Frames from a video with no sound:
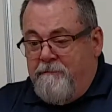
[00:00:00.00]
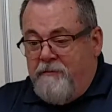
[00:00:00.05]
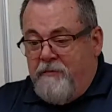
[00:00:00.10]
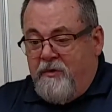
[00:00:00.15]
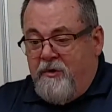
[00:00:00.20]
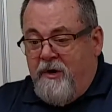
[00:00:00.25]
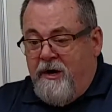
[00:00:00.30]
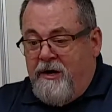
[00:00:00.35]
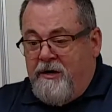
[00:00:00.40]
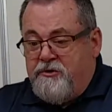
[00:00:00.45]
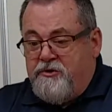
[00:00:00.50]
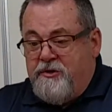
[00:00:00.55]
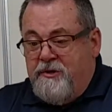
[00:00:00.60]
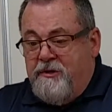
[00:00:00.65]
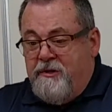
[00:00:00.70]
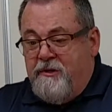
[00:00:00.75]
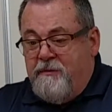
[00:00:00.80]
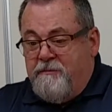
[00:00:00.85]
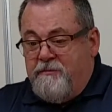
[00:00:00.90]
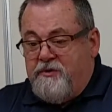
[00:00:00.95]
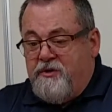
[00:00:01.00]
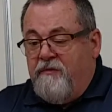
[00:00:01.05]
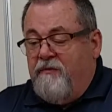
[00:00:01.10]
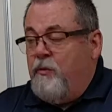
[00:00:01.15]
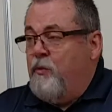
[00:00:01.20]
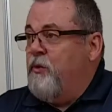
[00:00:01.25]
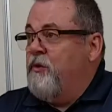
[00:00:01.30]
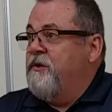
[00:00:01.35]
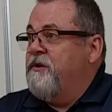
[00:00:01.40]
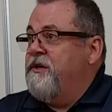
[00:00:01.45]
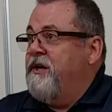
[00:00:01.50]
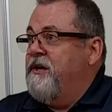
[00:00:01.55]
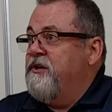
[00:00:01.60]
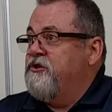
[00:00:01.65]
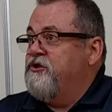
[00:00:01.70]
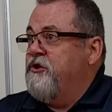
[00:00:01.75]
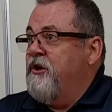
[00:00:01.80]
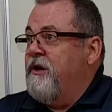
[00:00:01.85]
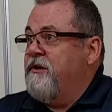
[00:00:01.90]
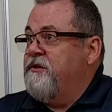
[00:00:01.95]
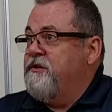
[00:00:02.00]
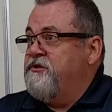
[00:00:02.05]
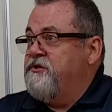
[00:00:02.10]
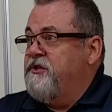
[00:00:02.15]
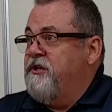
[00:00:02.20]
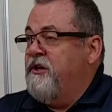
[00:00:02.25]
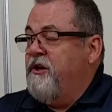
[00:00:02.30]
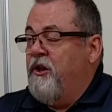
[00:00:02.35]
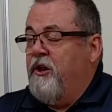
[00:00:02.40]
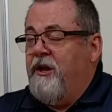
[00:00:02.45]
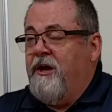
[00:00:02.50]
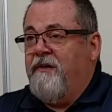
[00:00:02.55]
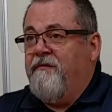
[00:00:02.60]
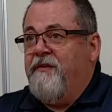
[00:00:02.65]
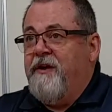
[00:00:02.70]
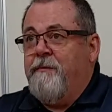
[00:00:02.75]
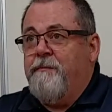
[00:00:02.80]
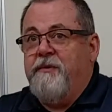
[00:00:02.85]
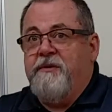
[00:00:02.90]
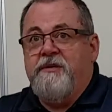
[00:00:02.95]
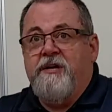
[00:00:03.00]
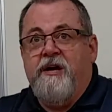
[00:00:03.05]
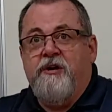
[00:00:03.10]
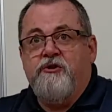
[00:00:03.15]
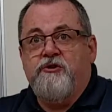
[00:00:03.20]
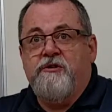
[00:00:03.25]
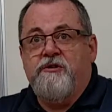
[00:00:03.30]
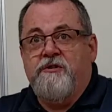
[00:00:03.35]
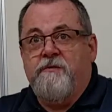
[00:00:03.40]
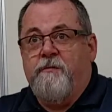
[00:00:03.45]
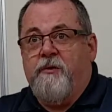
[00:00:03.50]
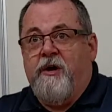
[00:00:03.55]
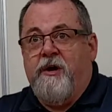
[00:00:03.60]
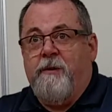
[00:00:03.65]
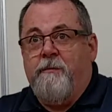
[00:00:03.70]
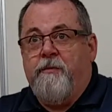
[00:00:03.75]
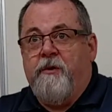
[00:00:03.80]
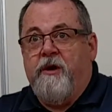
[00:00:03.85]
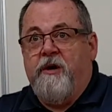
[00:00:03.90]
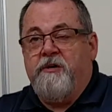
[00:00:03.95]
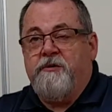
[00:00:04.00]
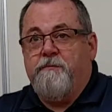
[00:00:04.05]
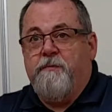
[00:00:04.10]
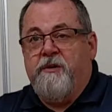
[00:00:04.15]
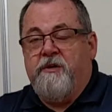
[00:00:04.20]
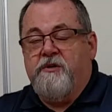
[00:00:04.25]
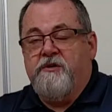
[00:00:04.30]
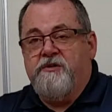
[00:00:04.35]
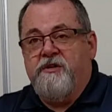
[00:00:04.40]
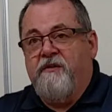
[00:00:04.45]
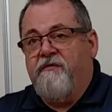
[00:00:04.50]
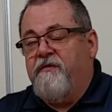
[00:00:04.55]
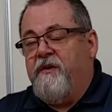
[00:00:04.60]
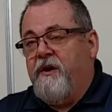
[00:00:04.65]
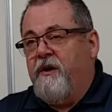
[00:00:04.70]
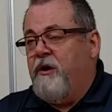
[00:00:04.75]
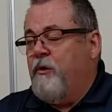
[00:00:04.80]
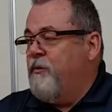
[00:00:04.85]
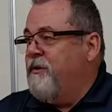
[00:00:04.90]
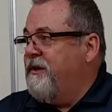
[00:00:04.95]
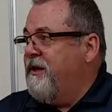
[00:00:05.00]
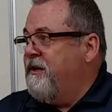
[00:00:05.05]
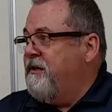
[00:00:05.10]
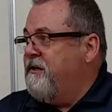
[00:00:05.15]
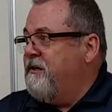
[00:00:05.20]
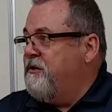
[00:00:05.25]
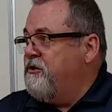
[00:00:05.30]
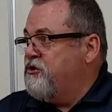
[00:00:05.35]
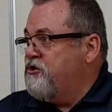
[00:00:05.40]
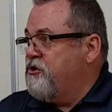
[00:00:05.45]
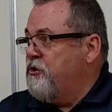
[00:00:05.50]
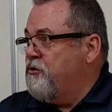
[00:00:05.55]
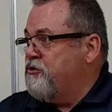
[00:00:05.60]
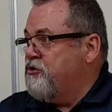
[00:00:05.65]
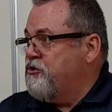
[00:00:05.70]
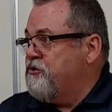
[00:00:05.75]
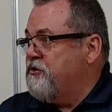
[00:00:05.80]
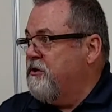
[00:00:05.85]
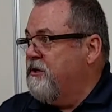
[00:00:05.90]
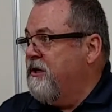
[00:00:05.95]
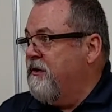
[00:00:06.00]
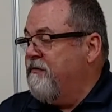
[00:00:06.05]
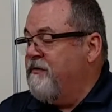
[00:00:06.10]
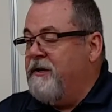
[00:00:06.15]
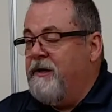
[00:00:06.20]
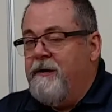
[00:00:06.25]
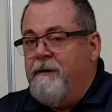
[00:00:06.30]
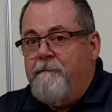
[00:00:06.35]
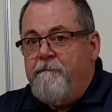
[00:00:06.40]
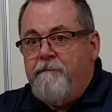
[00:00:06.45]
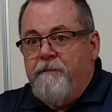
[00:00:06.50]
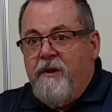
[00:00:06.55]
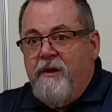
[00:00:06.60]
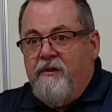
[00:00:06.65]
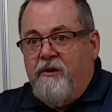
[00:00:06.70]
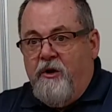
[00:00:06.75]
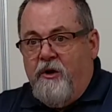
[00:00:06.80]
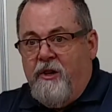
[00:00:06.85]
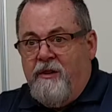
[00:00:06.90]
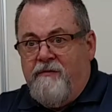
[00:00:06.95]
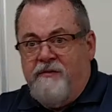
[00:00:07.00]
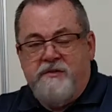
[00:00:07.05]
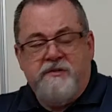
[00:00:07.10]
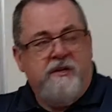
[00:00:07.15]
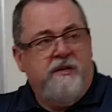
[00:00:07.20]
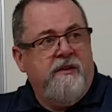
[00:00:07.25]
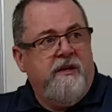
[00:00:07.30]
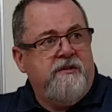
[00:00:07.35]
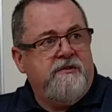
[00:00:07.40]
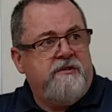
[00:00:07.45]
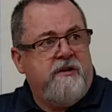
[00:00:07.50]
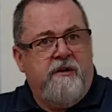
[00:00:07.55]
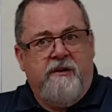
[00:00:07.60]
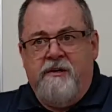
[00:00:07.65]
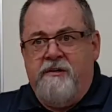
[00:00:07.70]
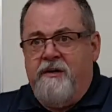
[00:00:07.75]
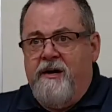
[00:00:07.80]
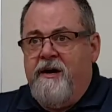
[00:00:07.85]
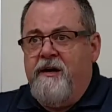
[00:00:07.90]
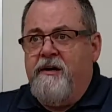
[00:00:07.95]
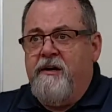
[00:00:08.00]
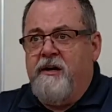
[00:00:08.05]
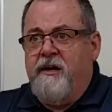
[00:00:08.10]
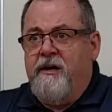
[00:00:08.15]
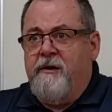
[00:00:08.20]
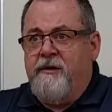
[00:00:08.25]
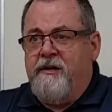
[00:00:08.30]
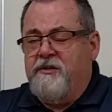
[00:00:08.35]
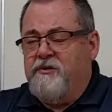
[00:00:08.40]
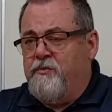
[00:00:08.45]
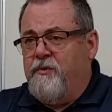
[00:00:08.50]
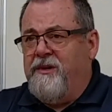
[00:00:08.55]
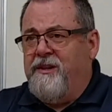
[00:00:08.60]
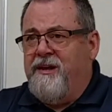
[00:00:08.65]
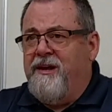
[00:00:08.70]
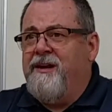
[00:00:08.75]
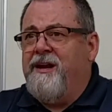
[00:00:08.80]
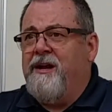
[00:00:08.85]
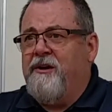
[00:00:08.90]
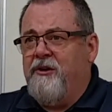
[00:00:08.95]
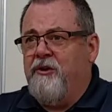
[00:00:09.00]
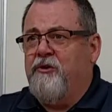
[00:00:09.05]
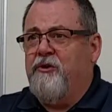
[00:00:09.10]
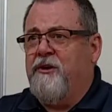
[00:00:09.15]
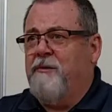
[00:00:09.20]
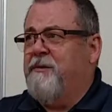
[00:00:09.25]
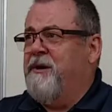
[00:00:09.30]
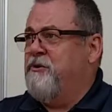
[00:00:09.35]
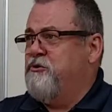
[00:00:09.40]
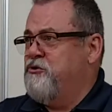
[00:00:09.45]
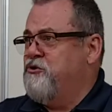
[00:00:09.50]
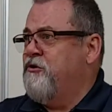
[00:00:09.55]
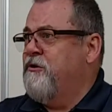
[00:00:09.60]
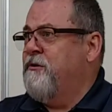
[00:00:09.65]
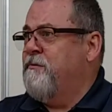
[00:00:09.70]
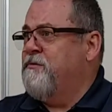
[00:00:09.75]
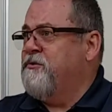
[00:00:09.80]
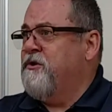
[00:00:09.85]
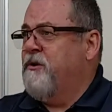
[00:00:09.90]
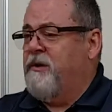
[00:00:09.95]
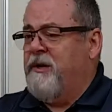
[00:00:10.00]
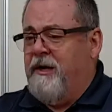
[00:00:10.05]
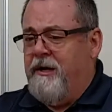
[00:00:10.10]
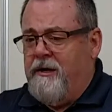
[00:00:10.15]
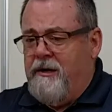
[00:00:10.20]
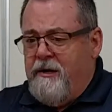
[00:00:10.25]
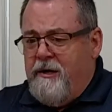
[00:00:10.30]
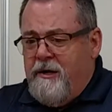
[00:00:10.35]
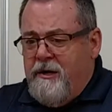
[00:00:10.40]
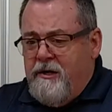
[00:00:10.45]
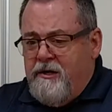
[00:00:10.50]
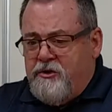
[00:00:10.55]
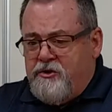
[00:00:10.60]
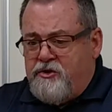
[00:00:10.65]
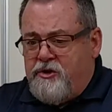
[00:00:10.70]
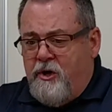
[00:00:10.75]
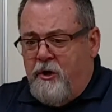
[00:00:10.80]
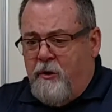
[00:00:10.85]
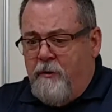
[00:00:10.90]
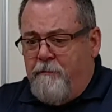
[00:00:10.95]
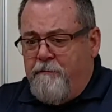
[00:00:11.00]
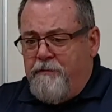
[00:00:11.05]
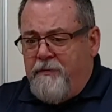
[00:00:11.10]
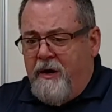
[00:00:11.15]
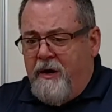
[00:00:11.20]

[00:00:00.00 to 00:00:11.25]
gosh, in the Civil War days, doctors did a lot of amputations of body parts because they found out when they did, soldiers lived. Then all of a sudden they started dying again because we then had to learn about germs, okay? So,